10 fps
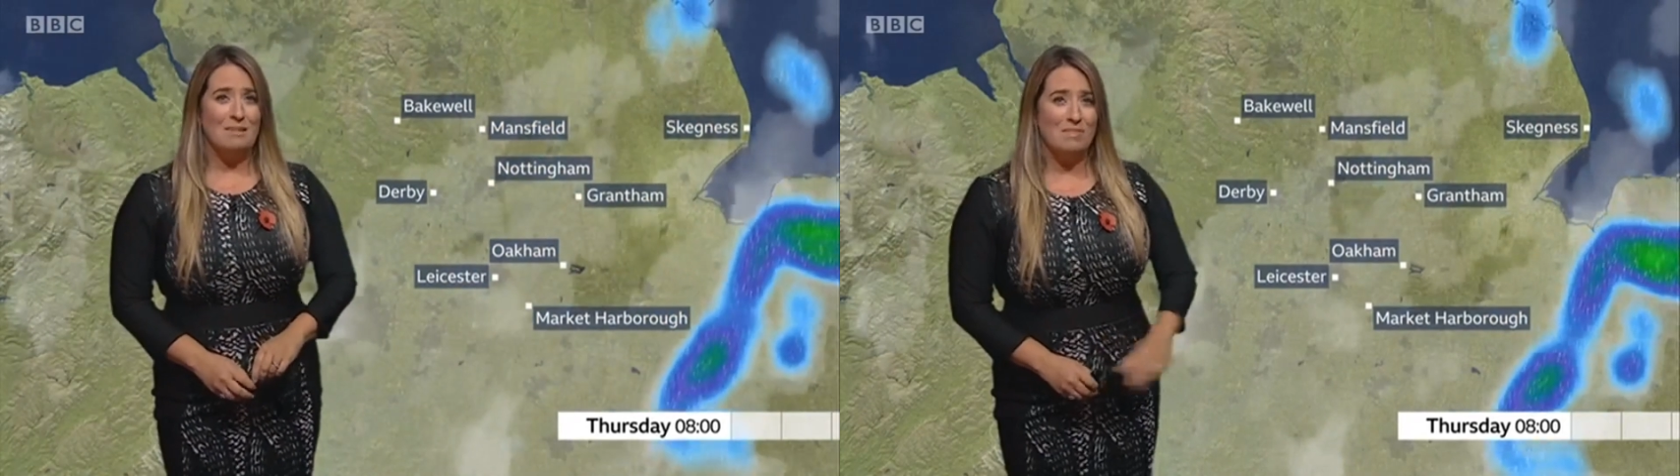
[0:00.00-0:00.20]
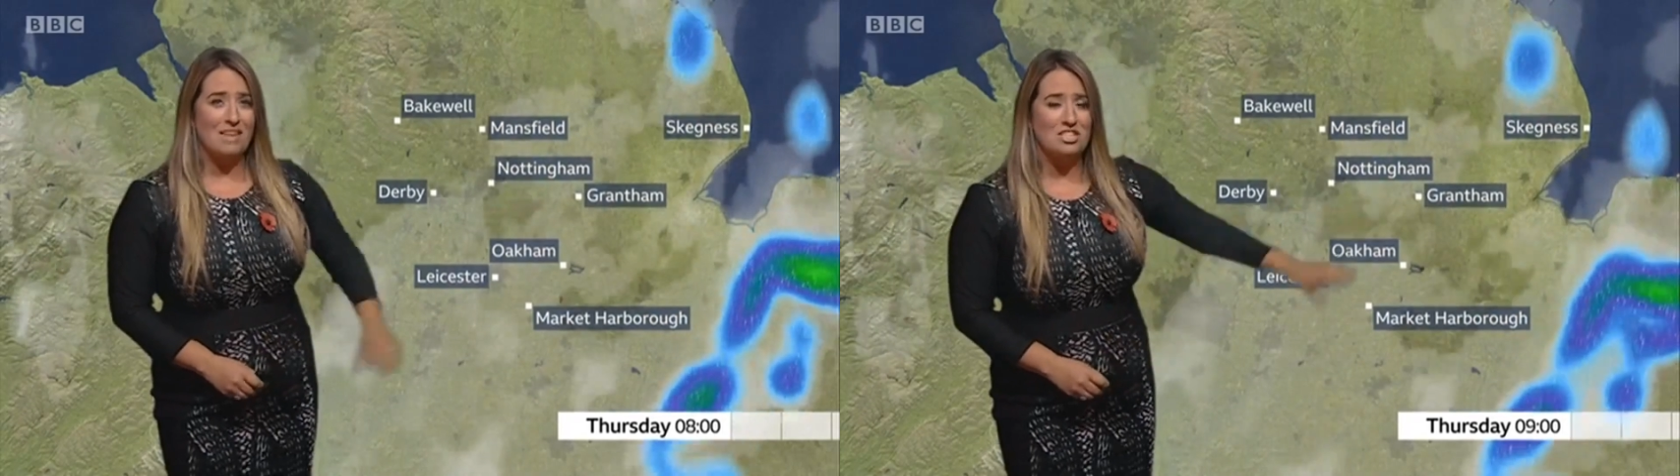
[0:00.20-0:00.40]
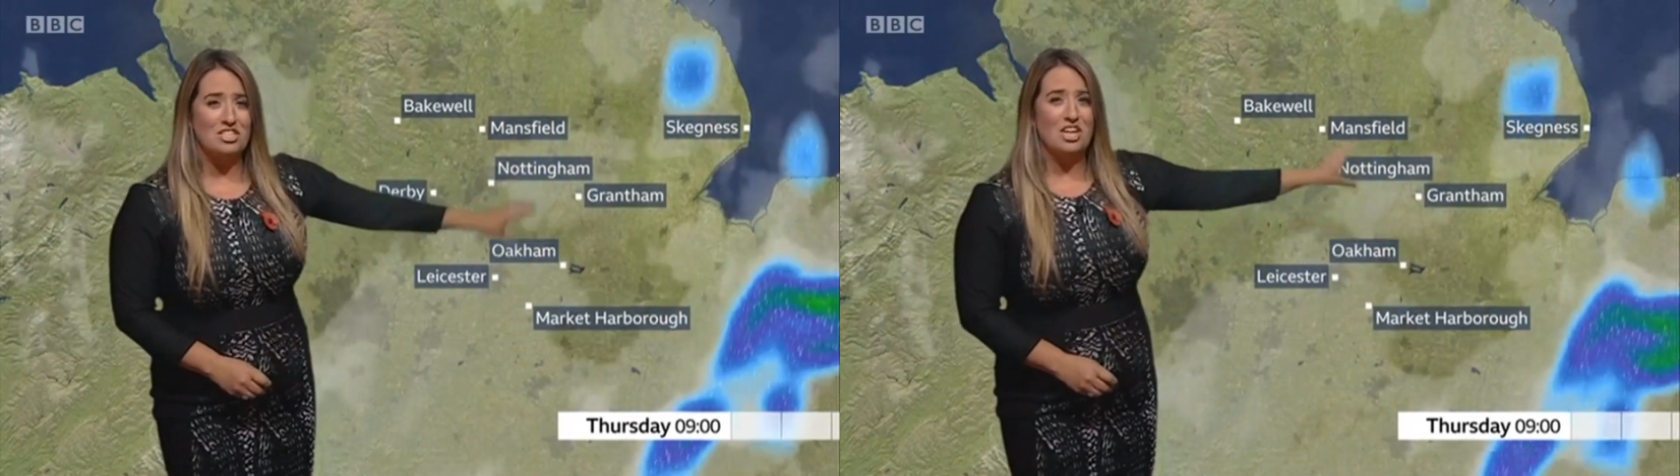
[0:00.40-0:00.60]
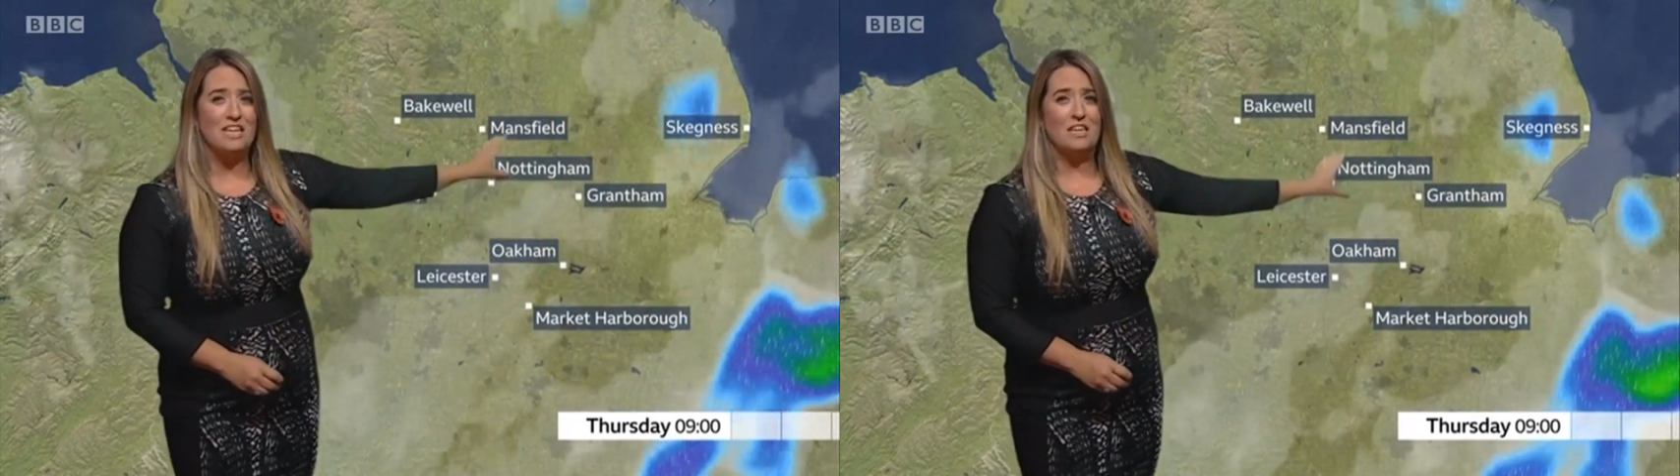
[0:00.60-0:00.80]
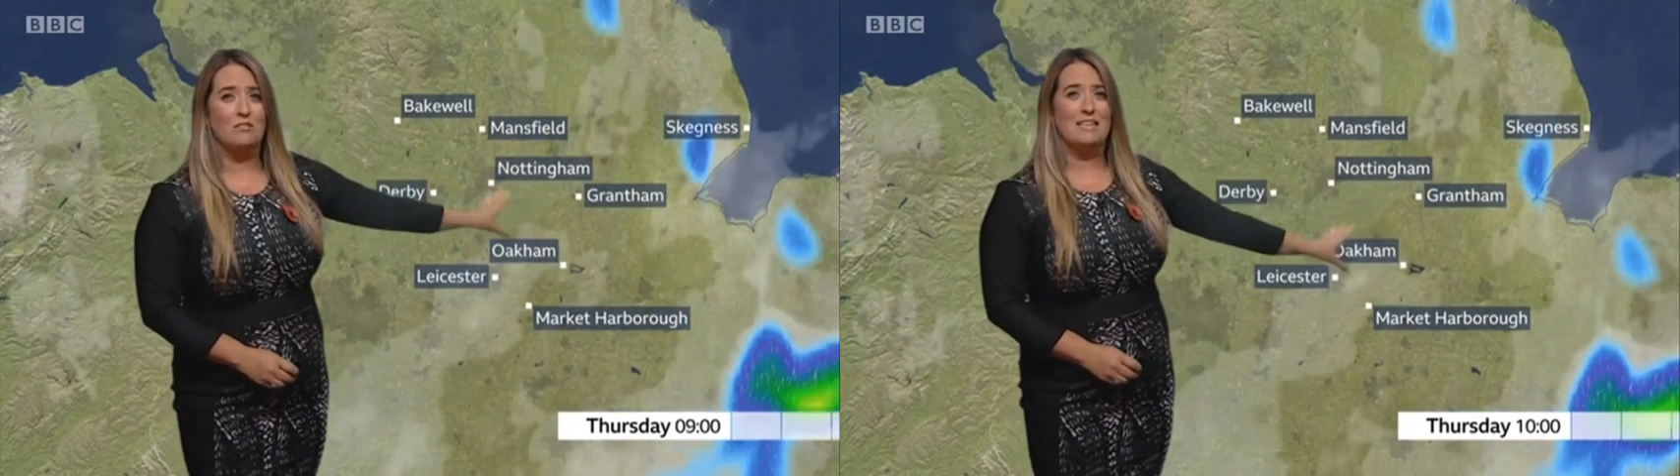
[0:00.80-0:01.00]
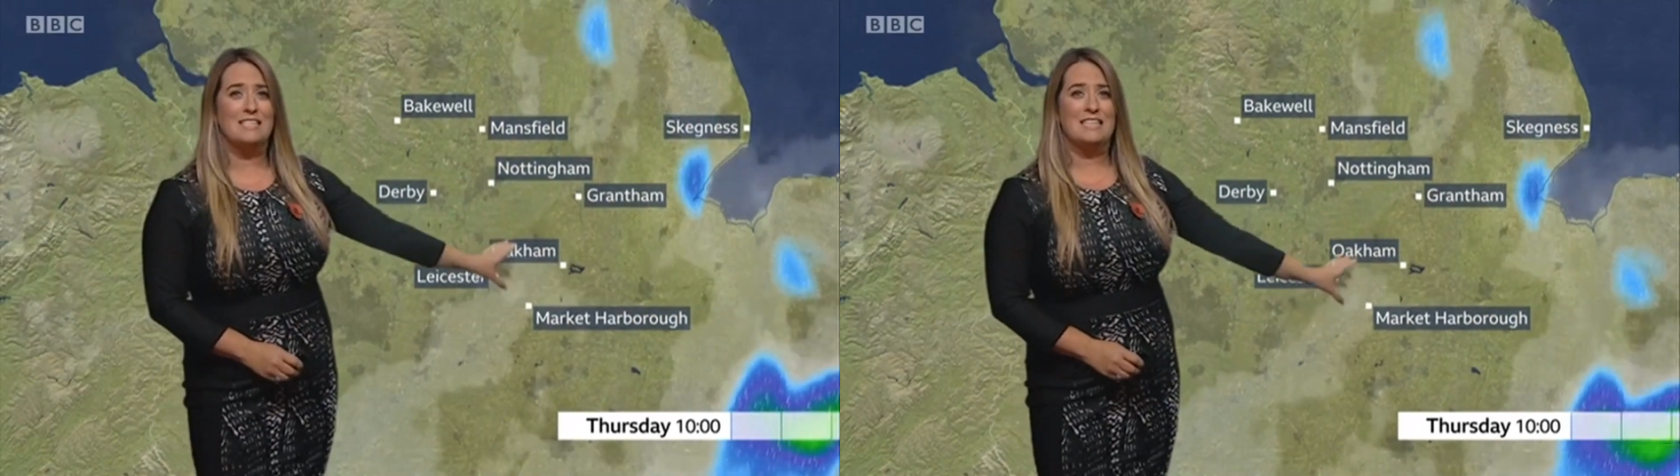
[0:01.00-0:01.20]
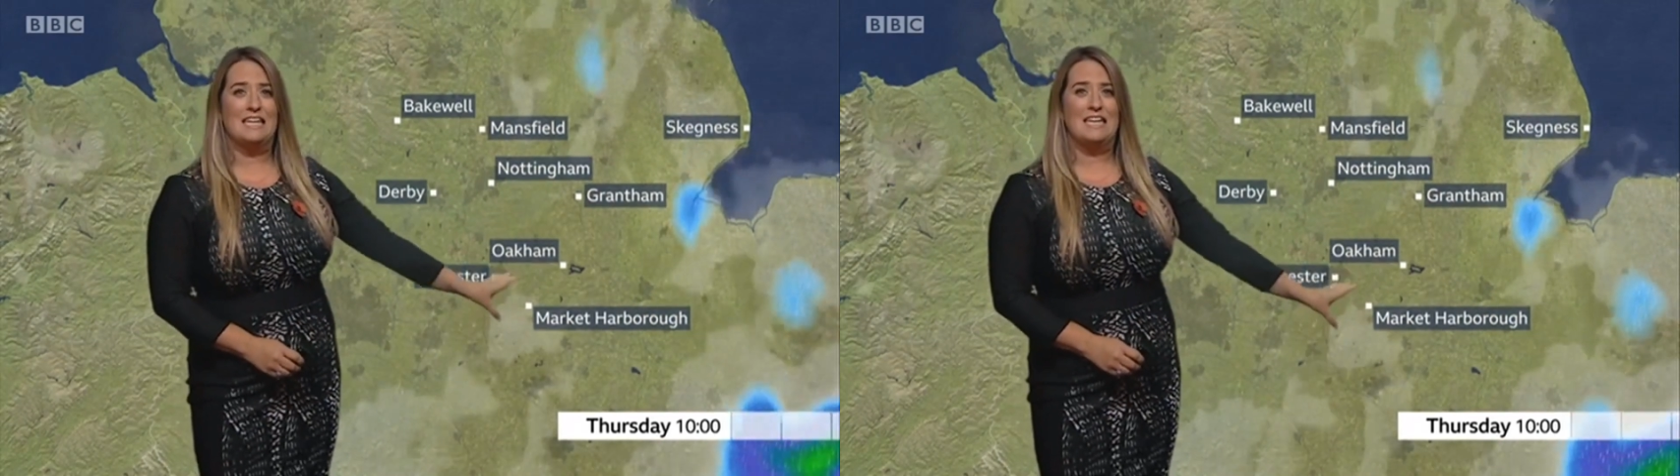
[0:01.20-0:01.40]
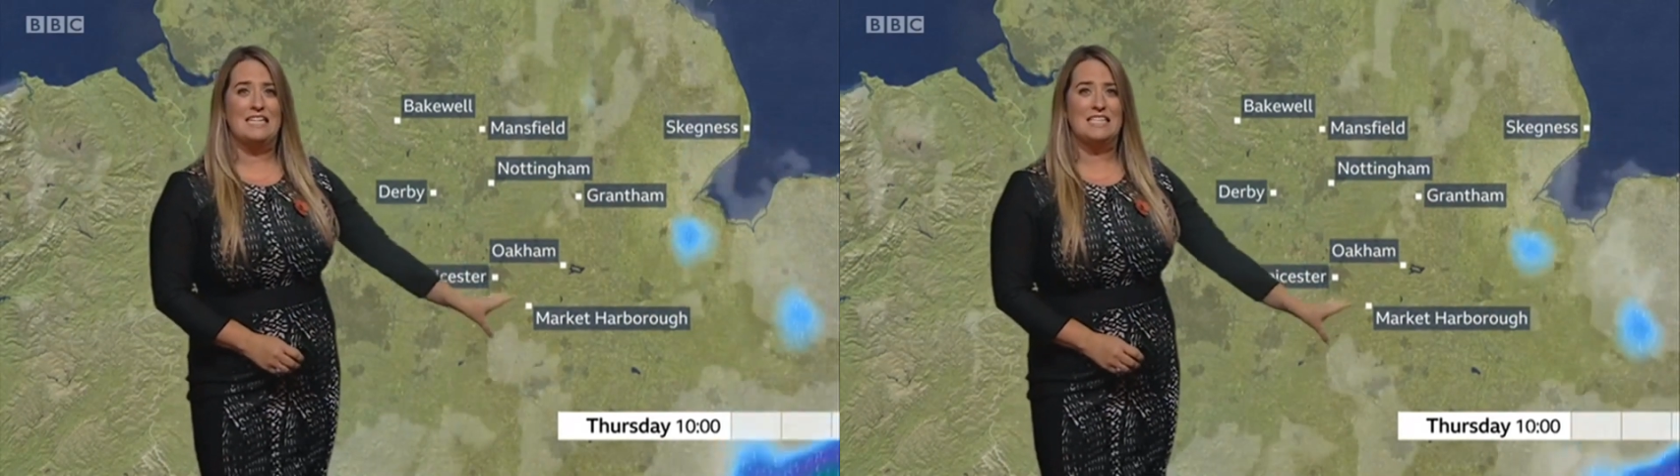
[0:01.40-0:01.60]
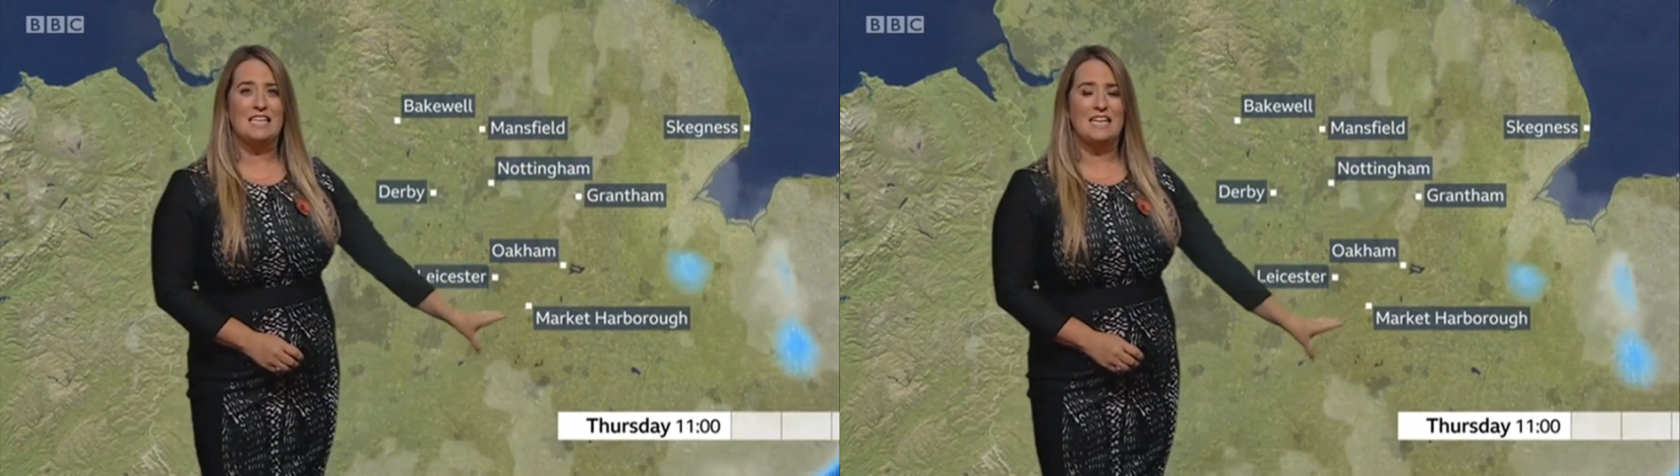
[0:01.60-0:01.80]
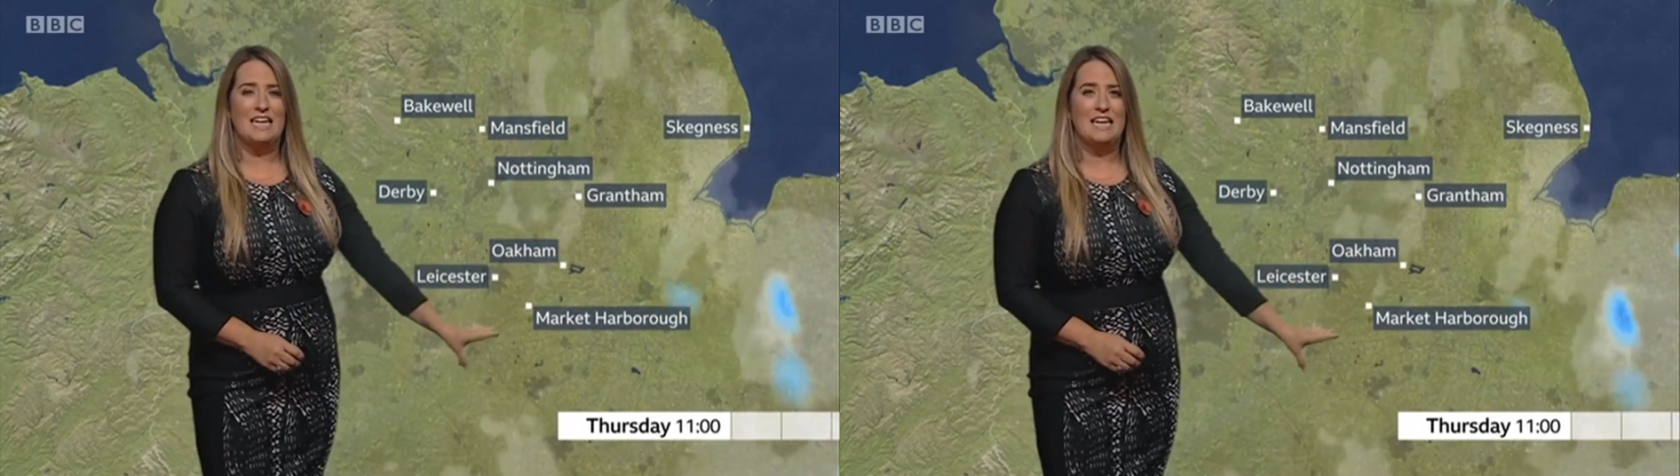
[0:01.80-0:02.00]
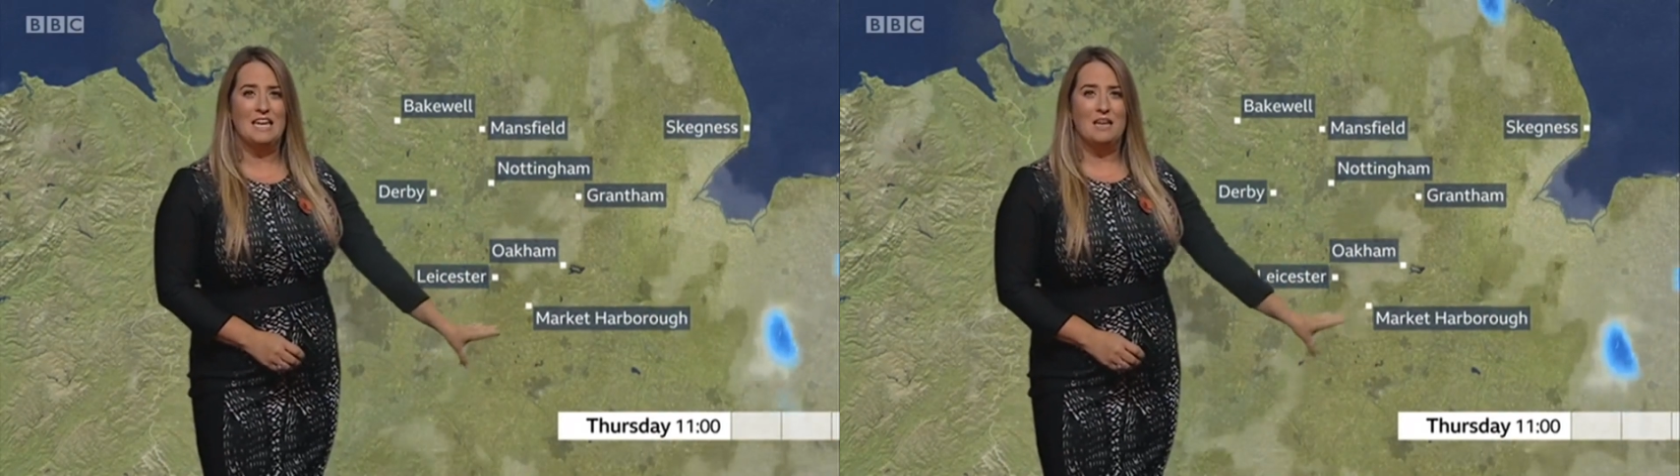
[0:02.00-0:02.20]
but then just turning increasingly sunny